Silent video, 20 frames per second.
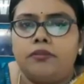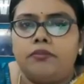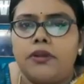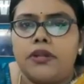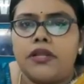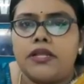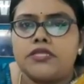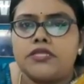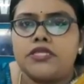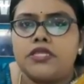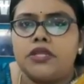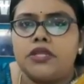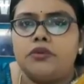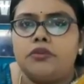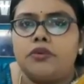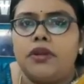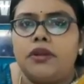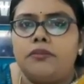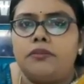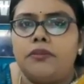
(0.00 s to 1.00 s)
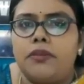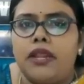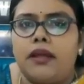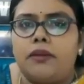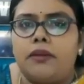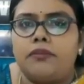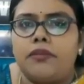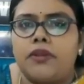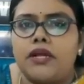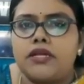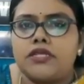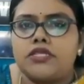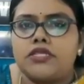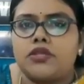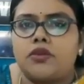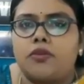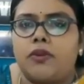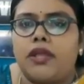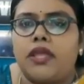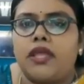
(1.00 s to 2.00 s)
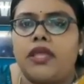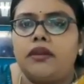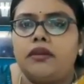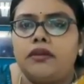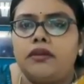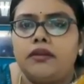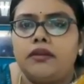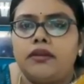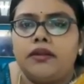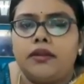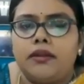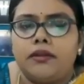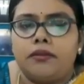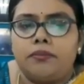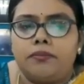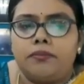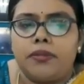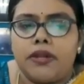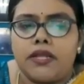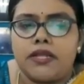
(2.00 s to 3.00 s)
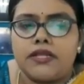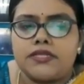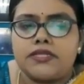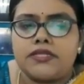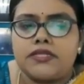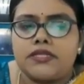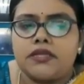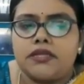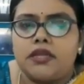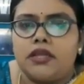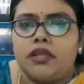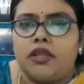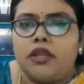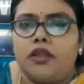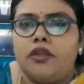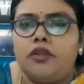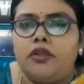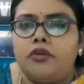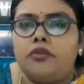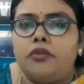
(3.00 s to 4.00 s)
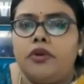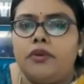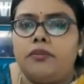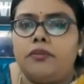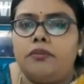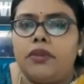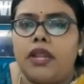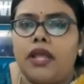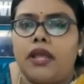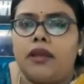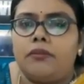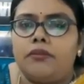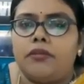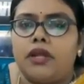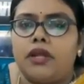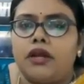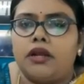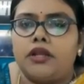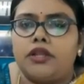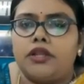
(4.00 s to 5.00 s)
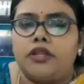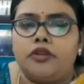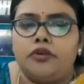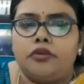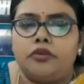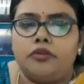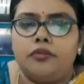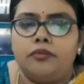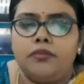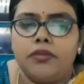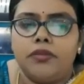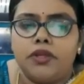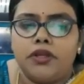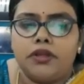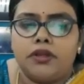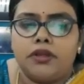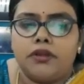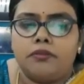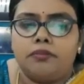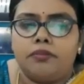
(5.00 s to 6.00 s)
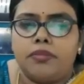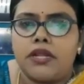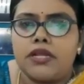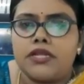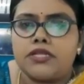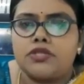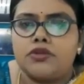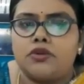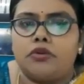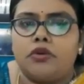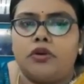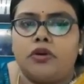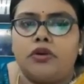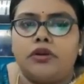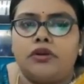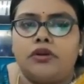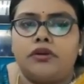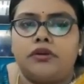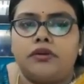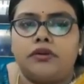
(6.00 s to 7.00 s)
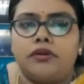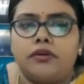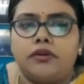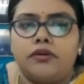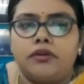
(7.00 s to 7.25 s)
plus lambda square plus lambda cube plus so on.